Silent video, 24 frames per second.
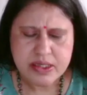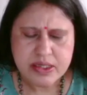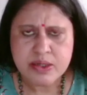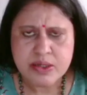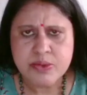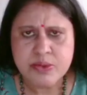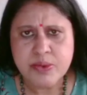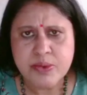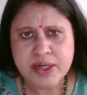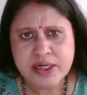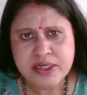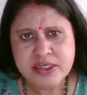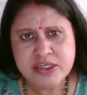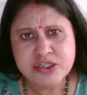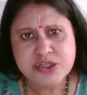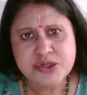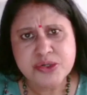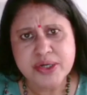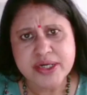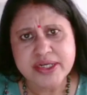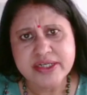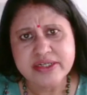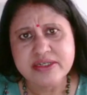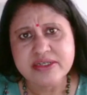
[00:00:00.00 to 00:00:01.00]
Once you
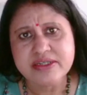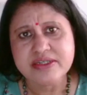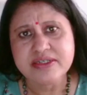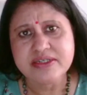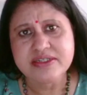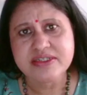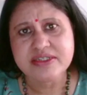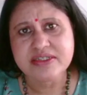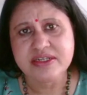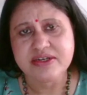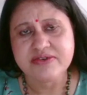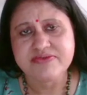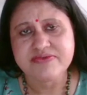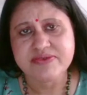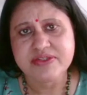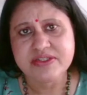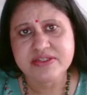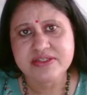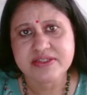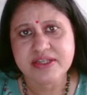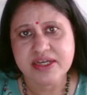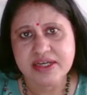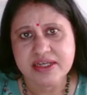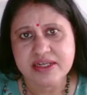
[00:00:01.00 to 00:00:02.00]
enter the service,
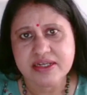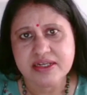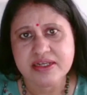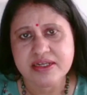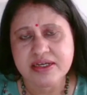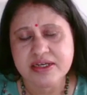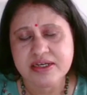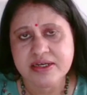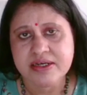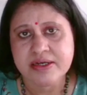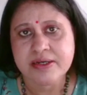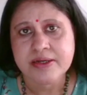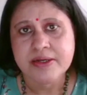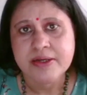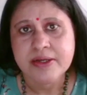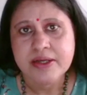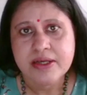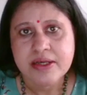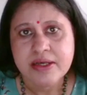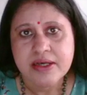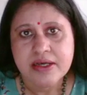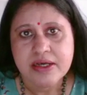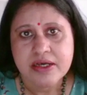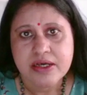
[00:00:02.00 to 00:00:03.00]
then
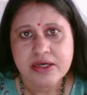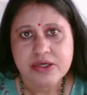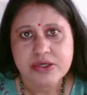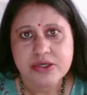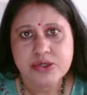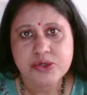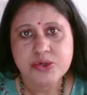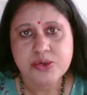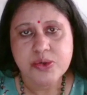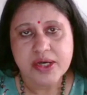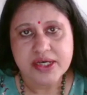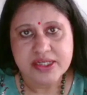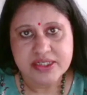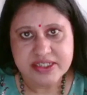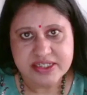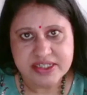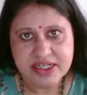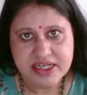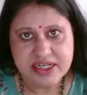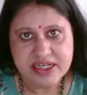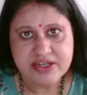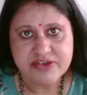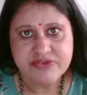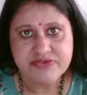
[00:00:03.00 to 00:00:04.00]
you are
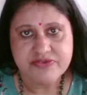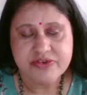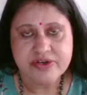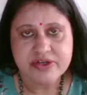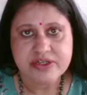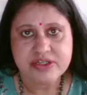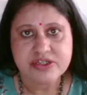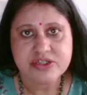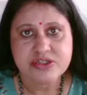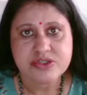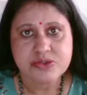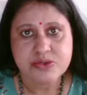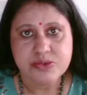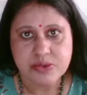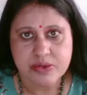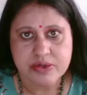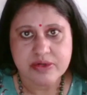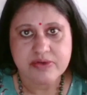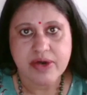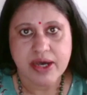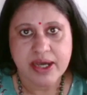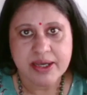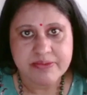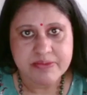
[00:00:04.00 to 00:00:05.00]
sent for it to.
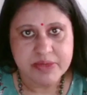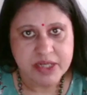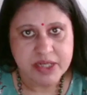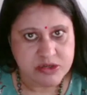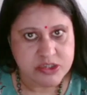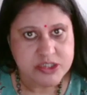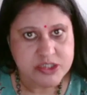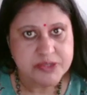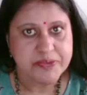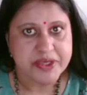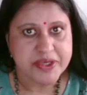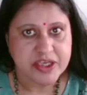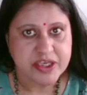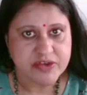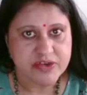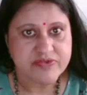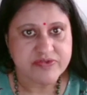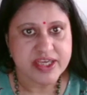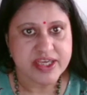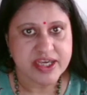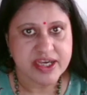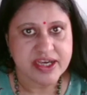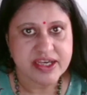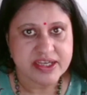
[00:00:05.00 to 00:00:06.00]
I'm now speaking of
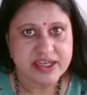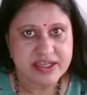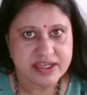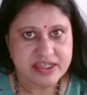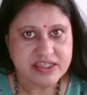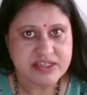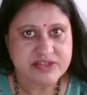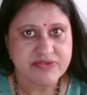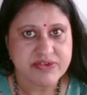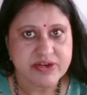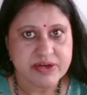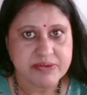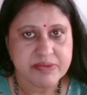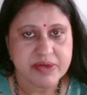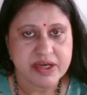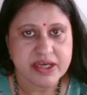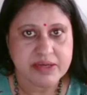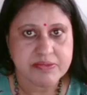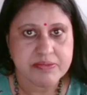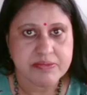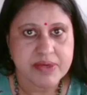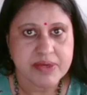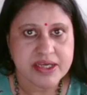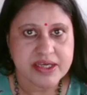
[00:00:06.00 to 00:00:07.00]
the IAS from
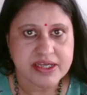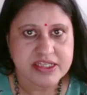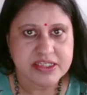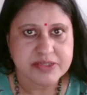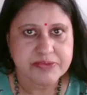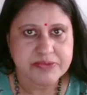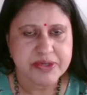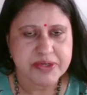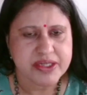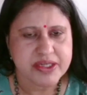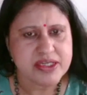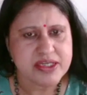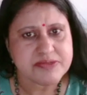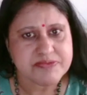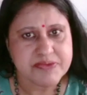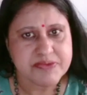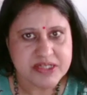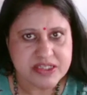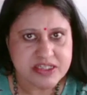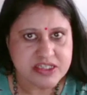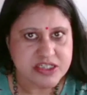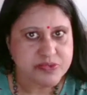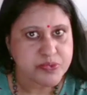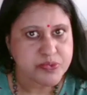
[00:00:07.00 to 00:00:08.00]
my experience,
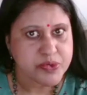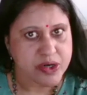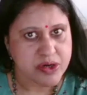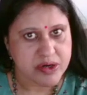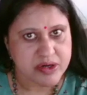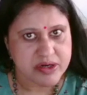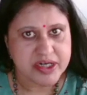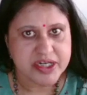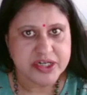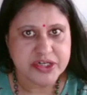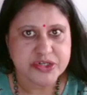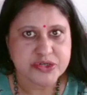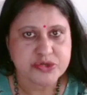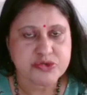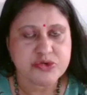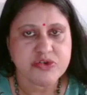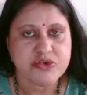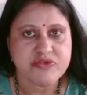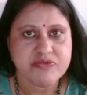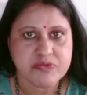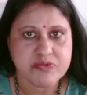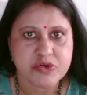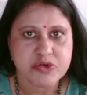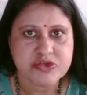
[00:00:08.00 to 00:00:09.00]
but this is broadly true
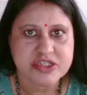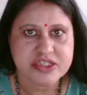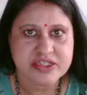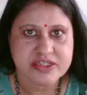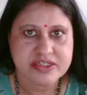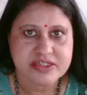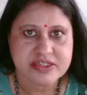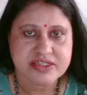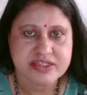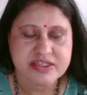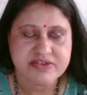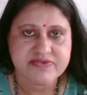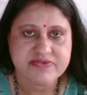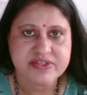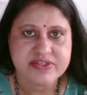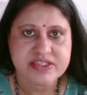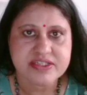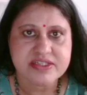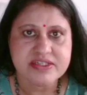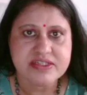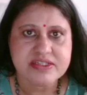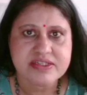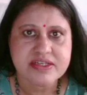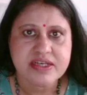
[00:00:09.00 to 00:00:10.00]
of most
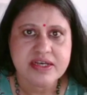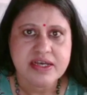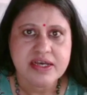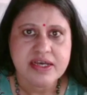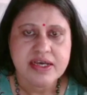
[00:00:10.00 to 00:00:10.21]
services.